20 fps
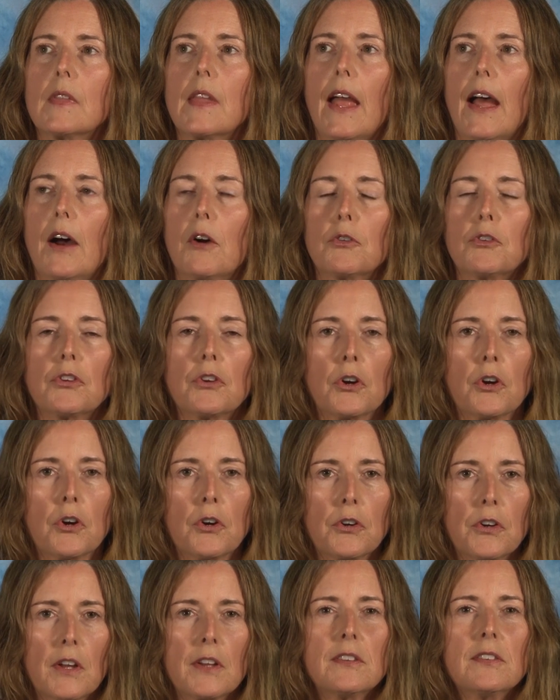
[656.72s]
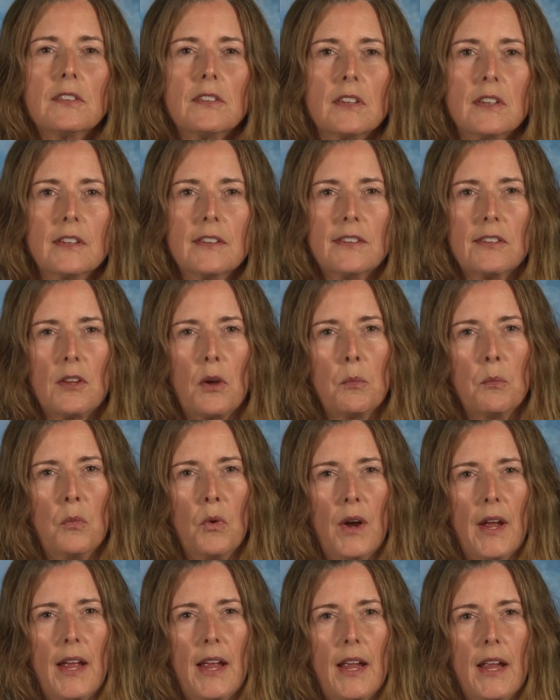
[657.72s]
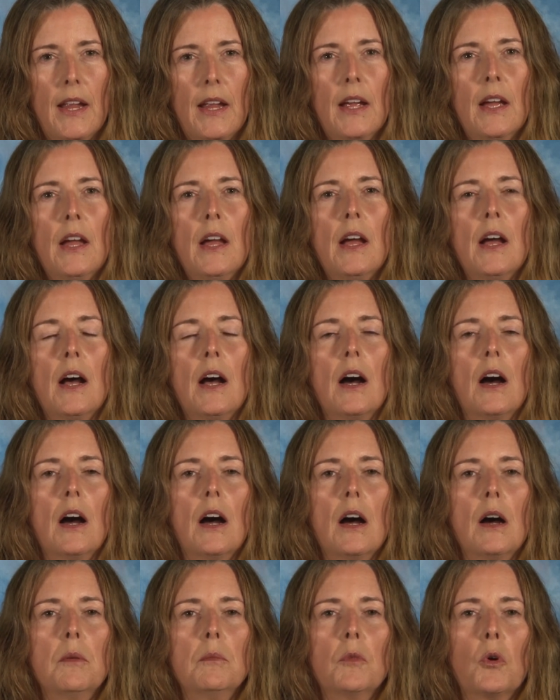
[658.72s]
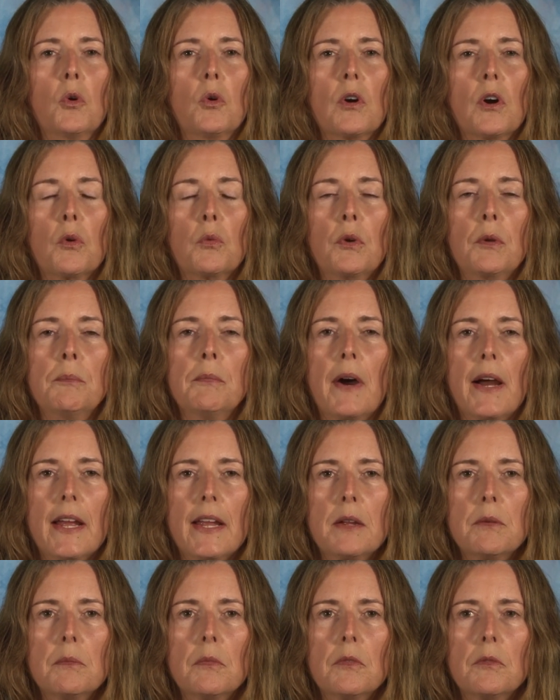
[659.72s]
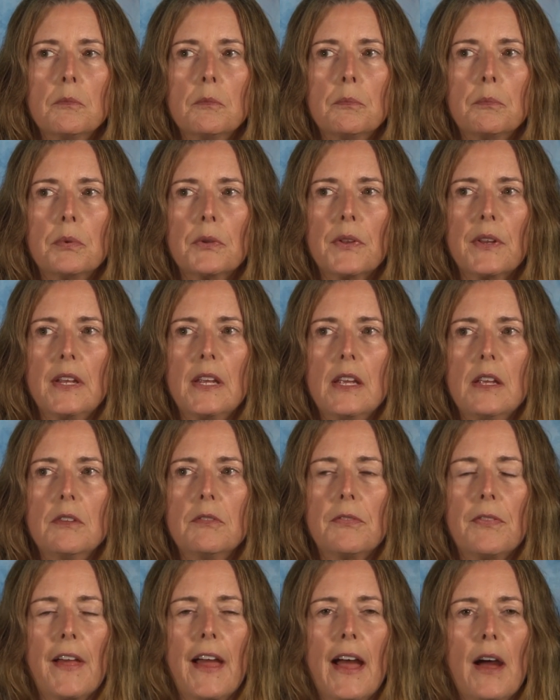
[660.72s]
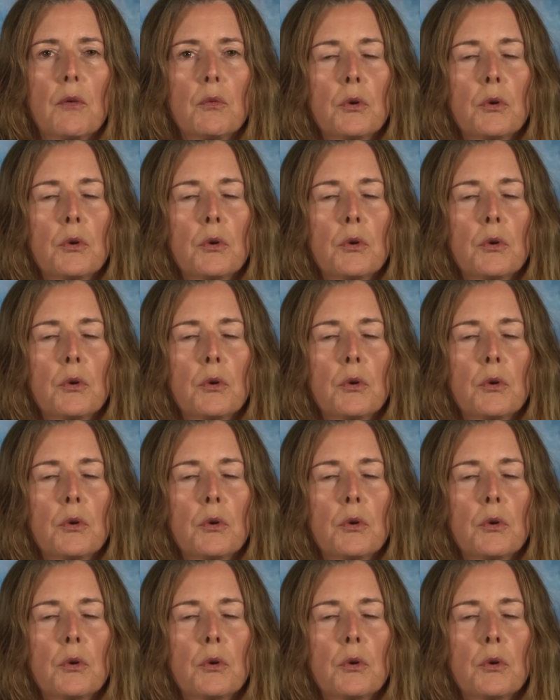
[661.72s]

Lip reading: out to hurt us in some way, or we might believe that